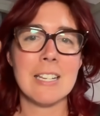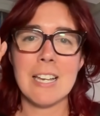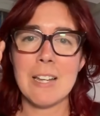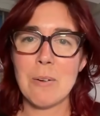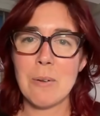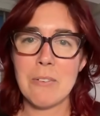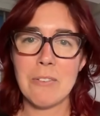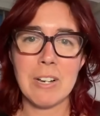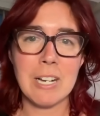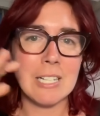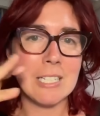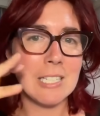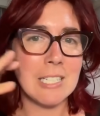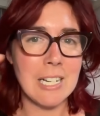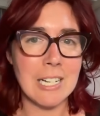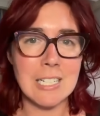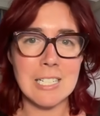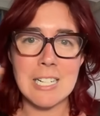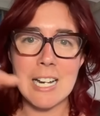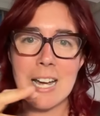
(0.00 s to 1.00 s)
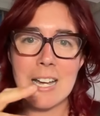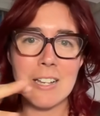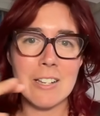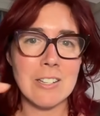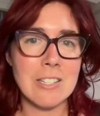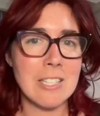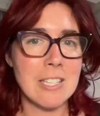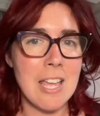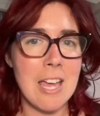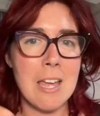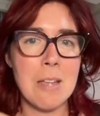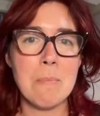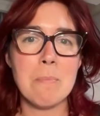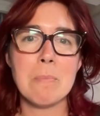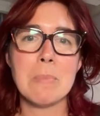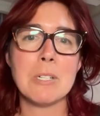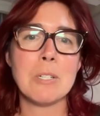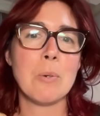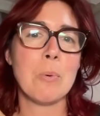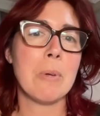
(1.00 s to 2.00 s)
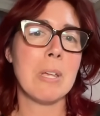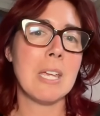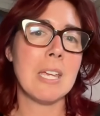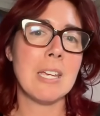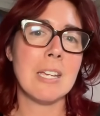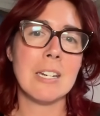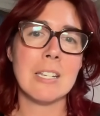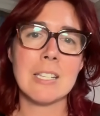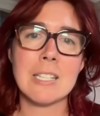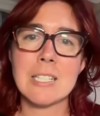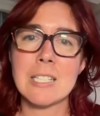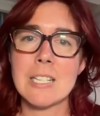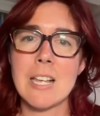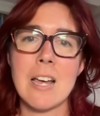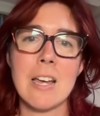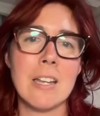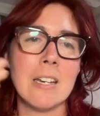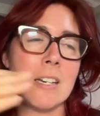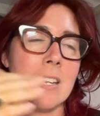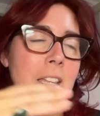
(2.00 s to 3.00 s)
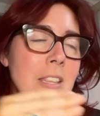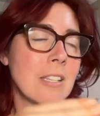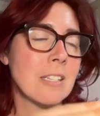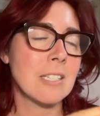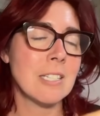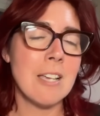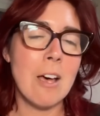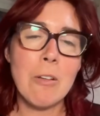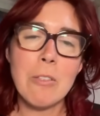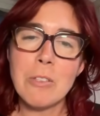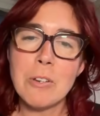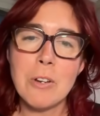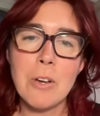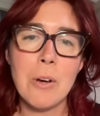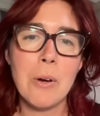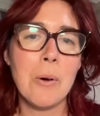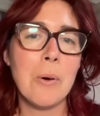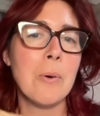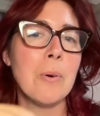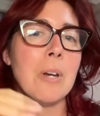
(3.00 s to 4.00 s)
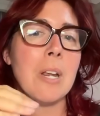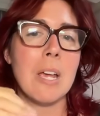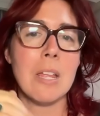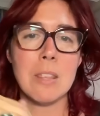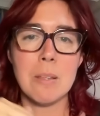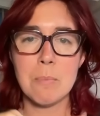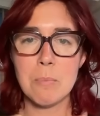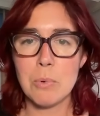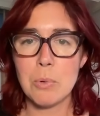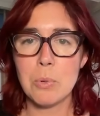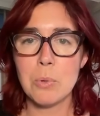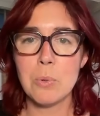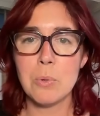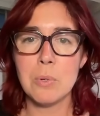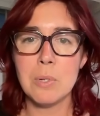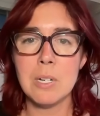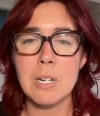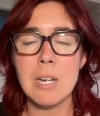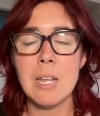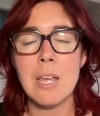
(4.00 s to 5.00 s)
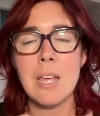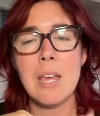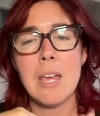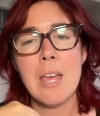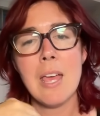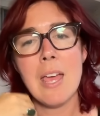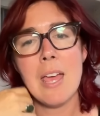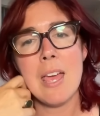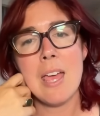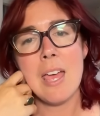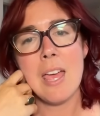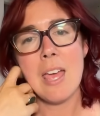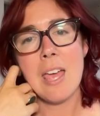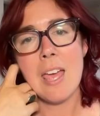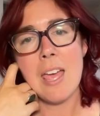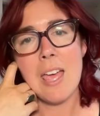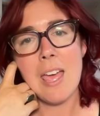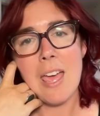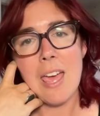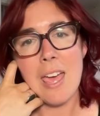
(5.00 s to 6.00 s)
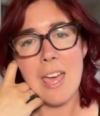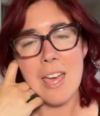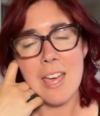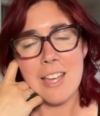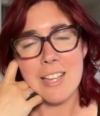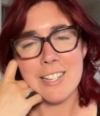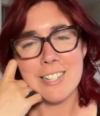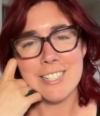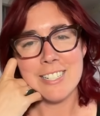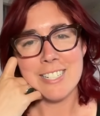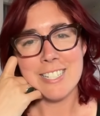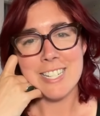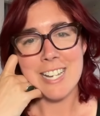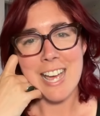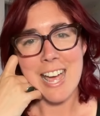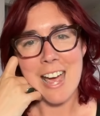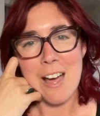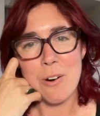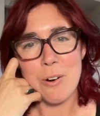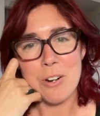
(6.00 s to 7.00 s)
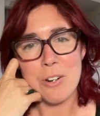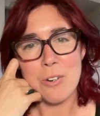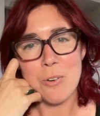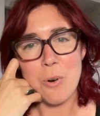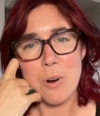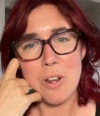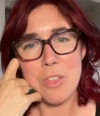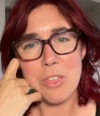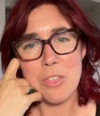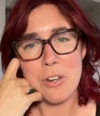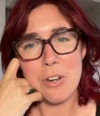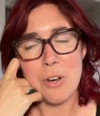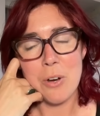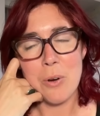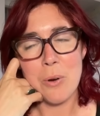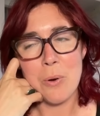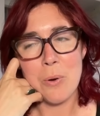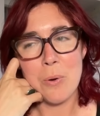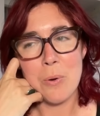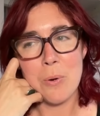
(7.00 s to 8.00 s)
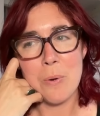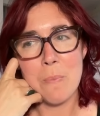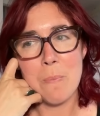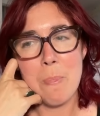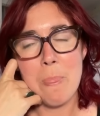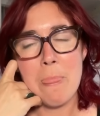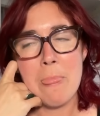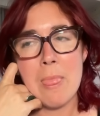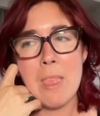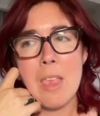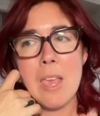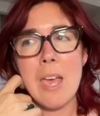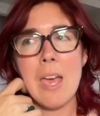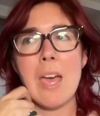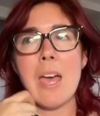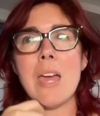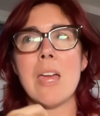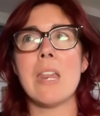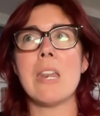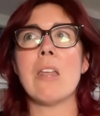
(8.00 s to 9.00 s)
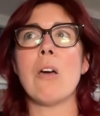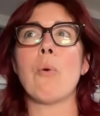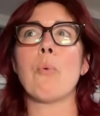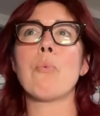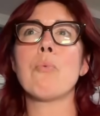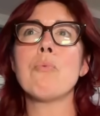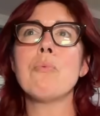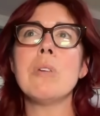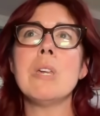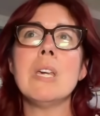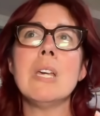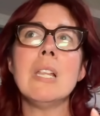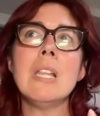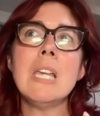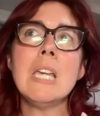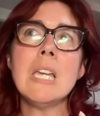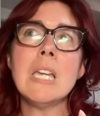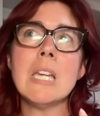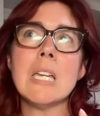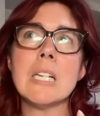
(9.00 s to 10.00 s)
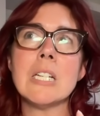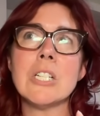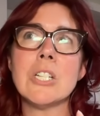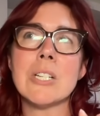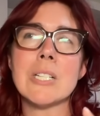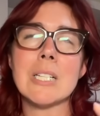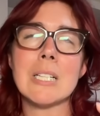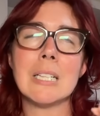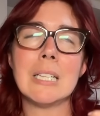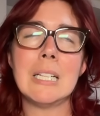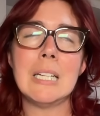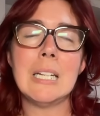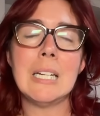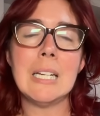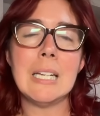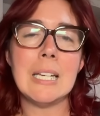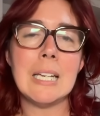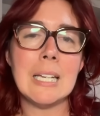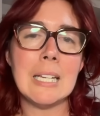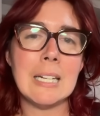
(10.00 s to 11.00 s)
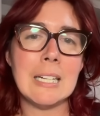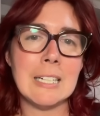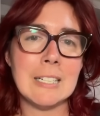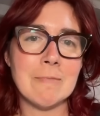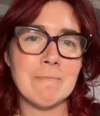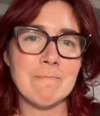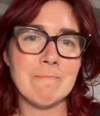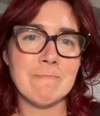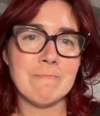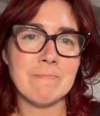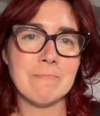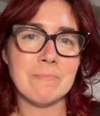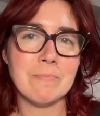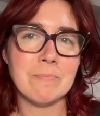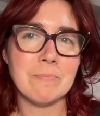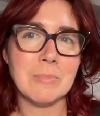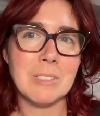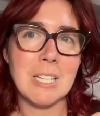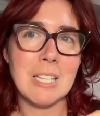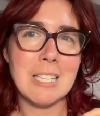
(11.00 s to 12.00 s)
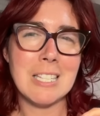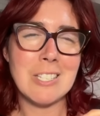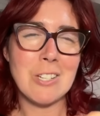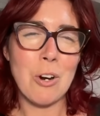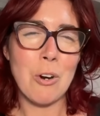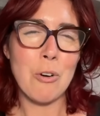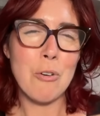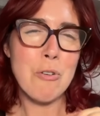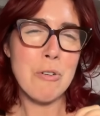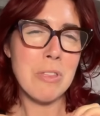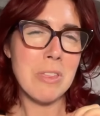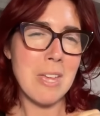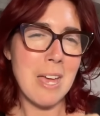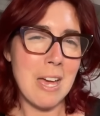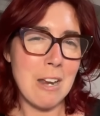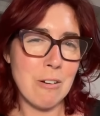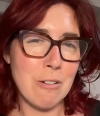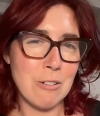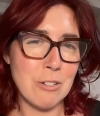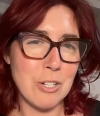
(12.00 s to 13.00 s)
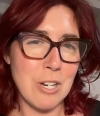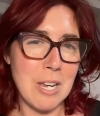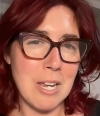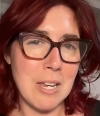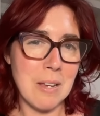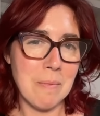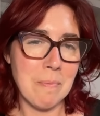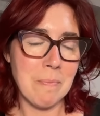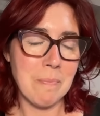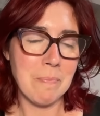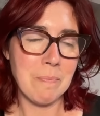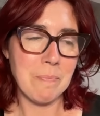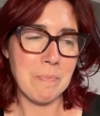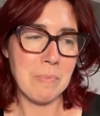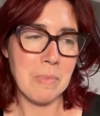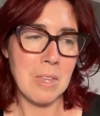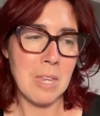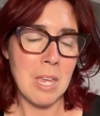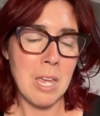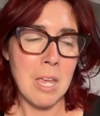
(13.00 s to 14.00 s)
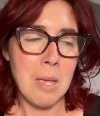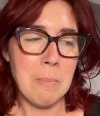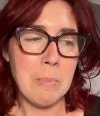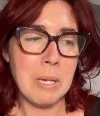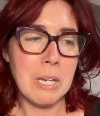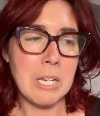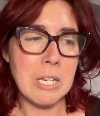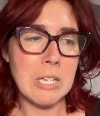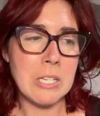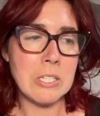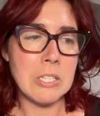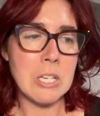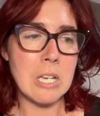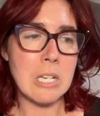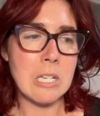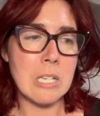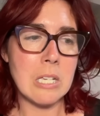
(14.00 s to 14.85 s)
and we've got sextiles then between the Sun and the South Node and the Moon and our North Node, and really just leaning in to this Earth energy, because